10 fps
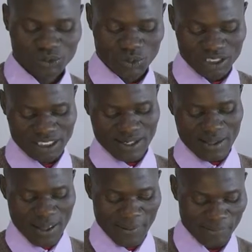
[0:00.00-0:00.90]
water
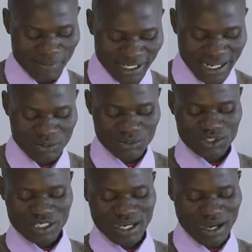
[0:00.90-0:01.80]

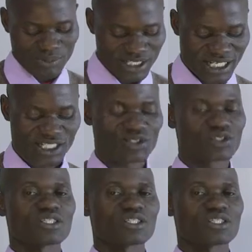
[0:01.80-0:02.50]
becomes a habitat